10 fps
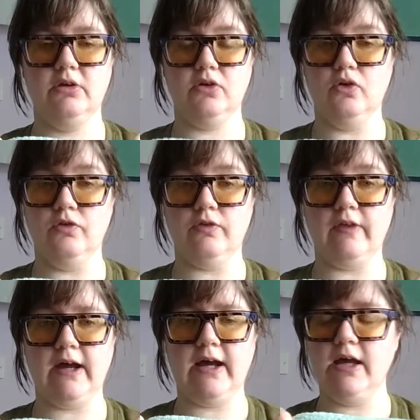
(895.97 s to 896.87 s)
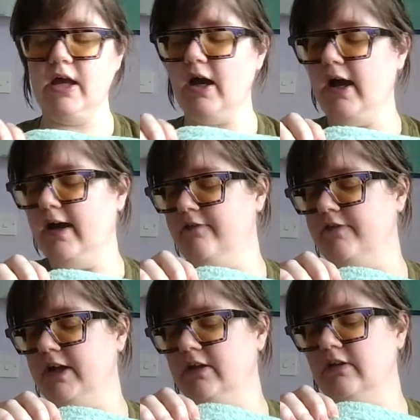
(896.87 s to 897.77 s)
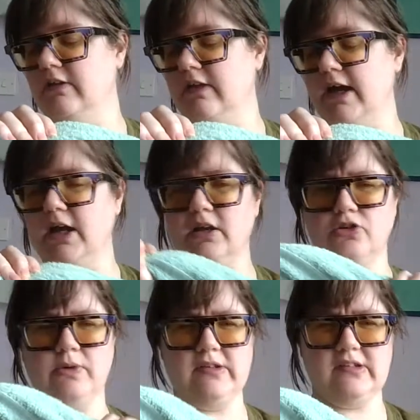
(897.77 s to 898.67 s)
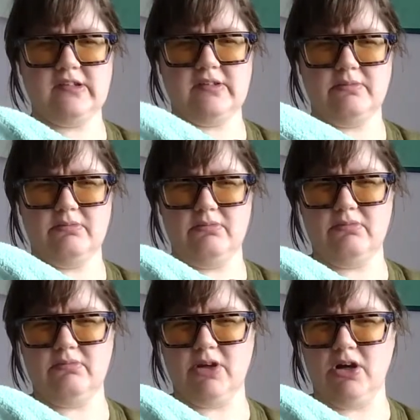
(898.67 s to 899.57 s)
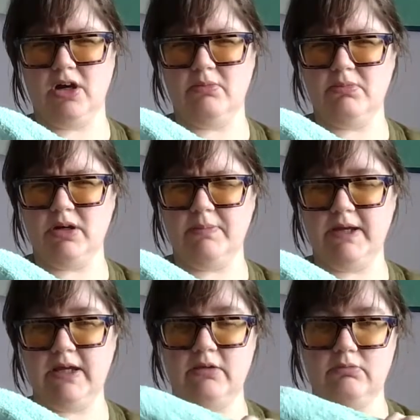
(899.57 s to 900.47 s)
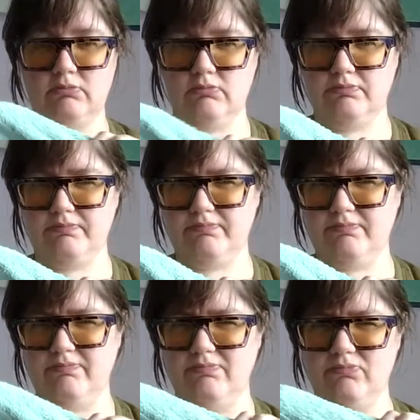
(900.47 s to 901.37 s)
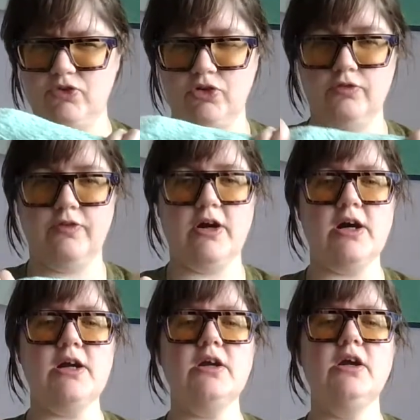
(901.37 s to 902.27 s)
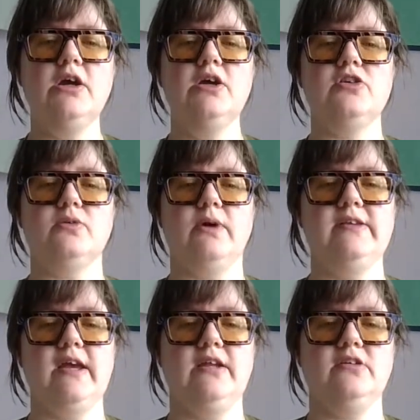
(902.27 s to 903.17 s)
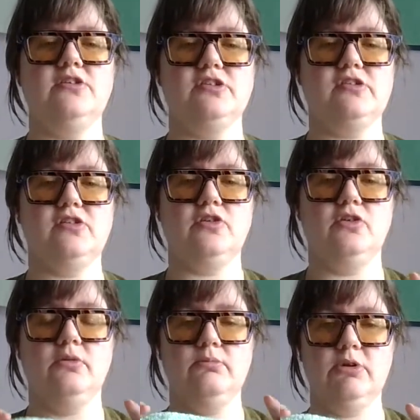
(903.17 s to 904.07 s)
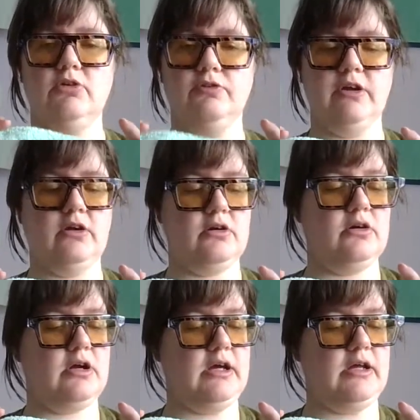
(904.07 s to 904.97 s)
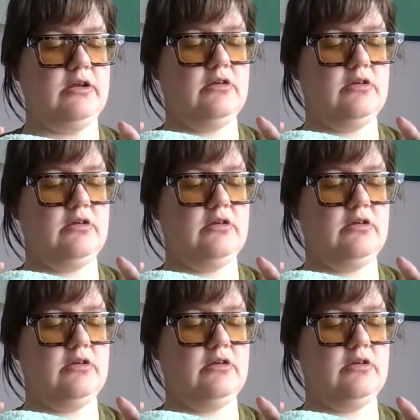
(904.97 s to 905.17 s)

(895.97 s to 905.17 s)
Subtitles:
go for that. I find that kind of twists my arm a bit too far. So I tend to just do middle finger and